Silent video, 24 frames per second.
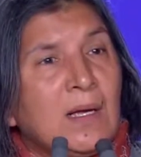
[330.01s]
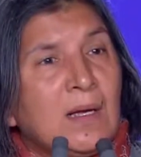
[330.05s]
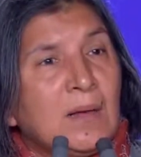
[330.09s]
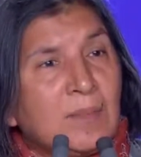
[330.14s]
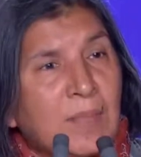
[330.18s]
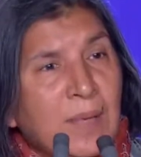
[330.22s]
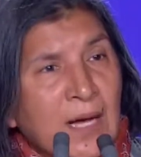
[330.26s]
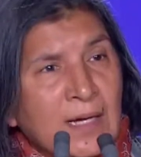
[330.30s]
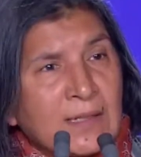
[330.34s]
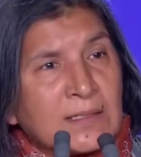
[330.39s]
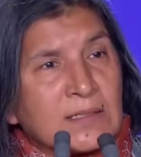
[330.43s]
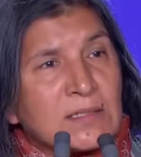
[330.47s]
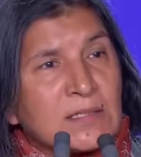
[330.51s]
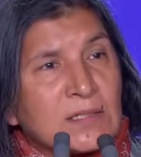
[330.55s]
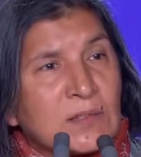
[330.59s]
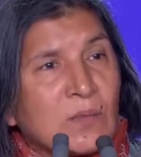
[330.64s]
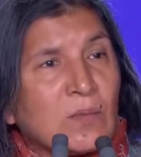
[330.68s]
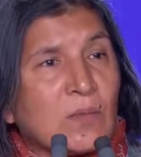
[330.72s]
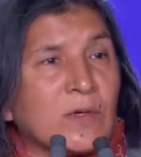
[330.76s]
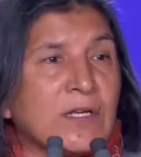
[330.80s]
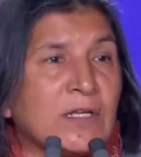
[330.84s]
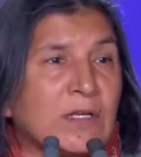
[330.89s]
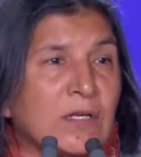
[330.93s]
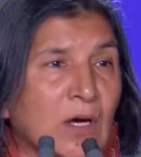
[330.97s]
But
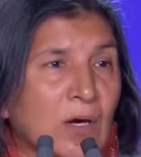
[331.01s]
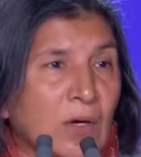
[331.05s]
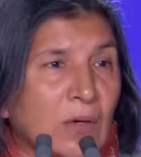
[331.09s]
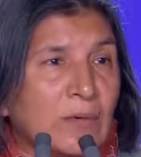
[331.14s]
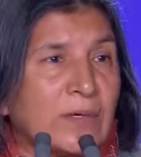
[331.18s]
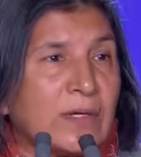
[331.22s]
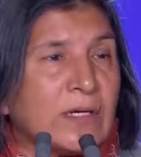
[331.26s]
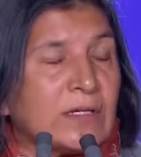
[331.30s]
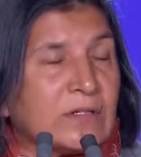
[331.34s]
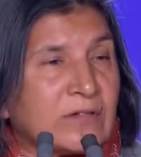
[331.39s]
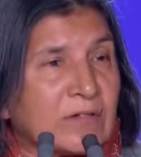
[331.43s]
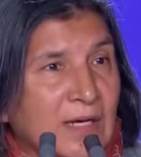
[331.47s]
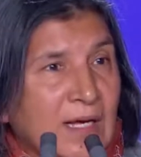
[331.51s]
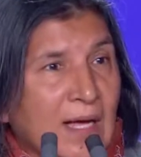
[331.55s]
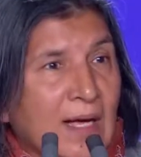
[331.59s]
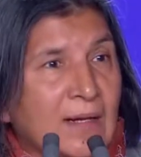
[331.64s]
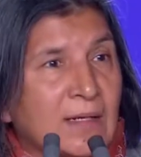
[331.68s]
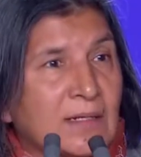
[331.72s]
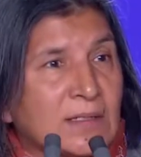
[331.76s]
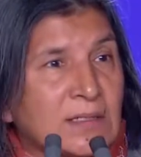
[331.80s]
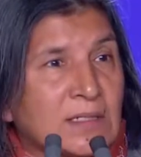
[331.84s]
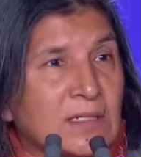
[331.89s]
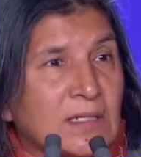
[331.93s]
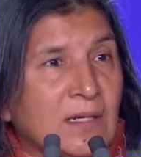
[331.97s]
we know in
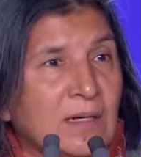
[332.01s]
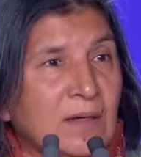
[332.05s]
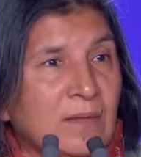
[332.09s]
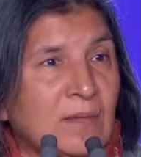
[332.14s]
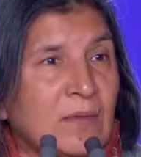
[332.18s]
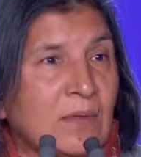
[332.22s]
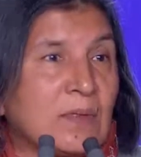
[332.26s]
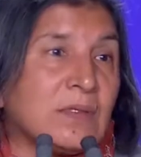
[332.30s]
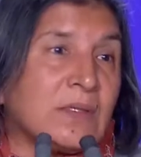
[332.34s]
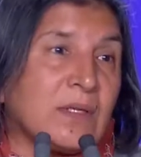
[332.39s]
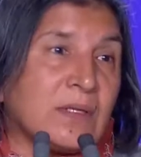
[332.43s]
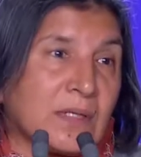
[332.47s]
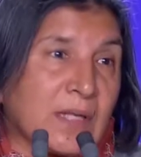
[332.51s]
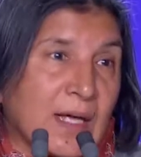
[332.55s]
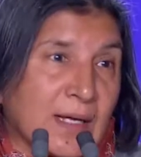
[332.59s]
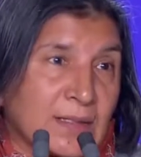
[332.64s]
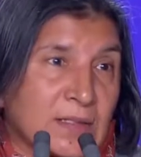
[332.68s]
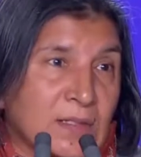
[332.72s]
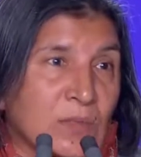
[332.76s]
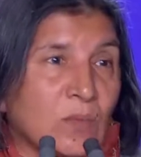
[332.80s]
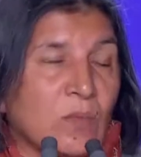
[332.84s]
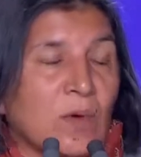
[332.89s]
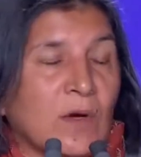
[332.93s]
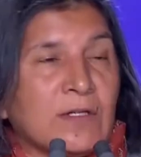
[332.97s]
reality,
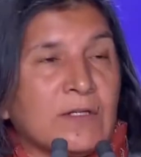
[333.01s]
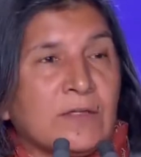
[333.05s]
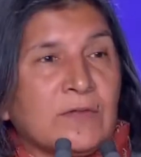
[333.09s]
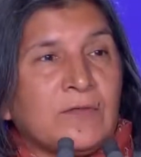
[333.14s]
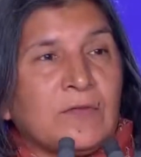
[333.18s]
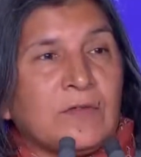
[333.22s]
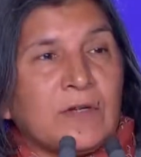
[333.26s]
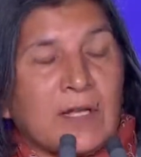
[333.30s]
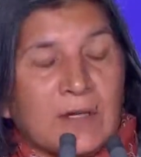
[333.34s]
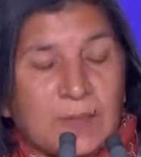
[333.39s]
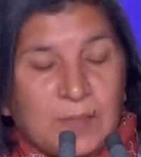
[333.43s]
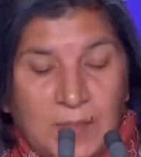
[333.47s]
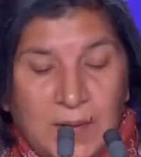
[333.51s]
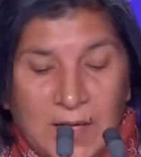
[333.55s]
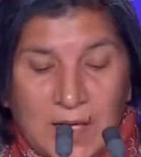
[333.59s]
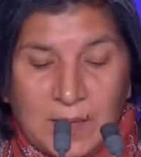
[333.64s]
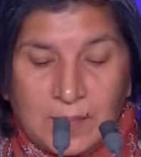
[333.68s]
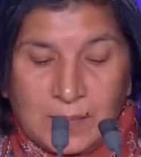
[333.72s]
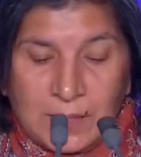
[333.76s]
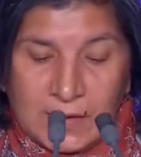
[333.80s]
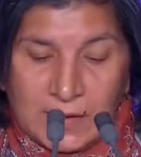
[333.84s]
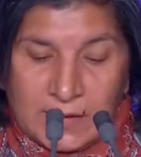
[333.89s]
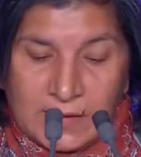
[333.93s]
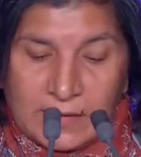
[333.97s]
that's wonderful on
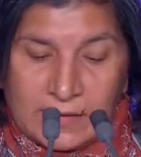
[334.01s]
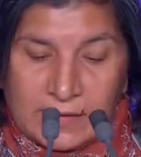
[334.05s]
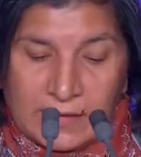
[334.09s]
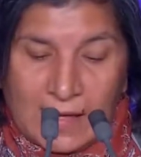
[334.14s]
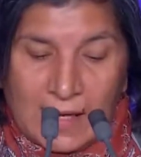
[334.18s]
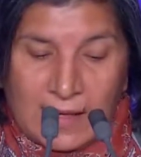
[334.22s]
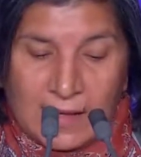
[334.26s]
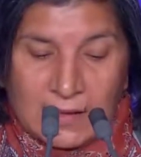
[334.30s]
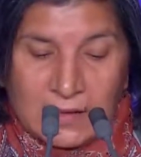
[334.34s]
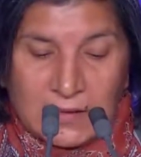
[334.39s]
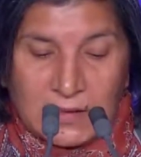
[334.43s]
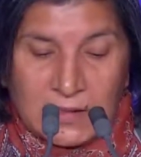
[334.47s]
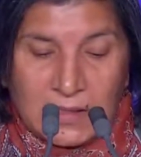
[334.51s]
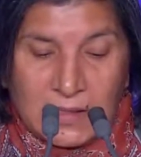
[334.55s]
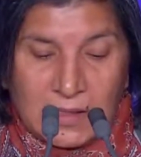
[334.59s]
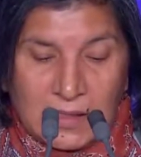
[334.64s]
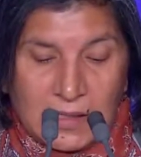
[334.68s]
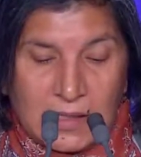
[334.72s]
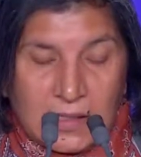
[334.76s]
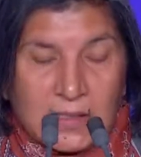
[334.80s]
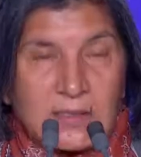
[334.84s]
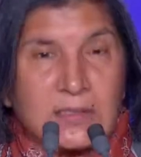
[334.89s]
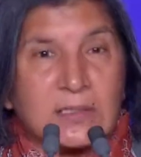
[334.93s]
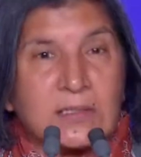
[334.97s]
paper, the reality
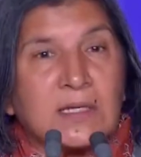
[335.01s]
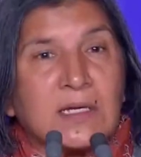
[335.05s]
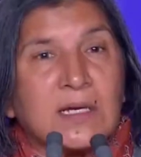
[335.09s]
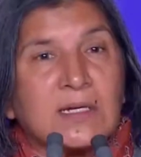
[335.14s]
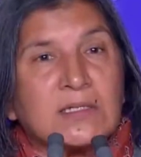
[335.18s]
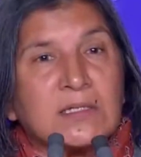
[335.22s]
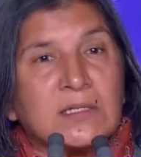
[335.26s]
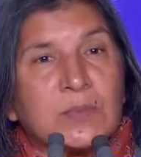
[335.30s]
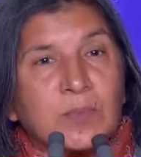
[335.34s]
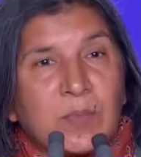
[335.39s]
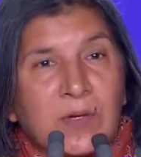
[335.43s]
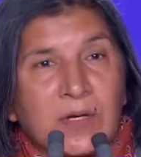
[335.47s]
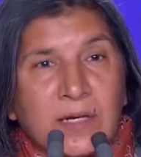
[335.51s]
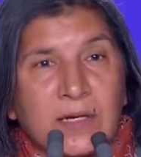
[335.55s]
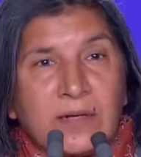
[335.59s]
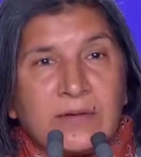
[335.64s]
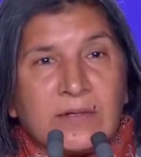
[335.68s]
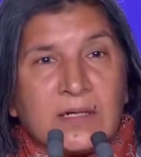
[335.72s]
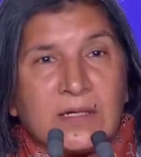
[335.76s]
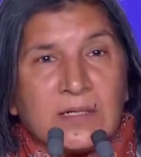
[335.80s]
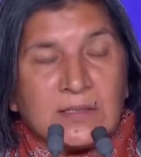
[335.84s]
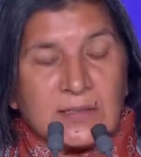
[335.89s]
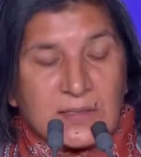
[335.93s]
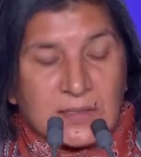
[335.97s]
is the
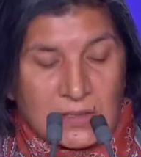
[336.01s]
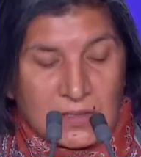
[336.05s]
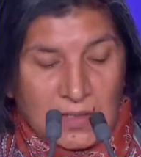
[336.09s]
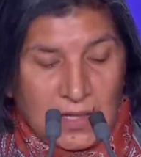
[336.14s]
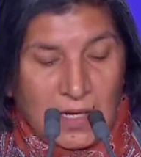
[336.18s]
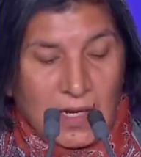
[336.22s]
experience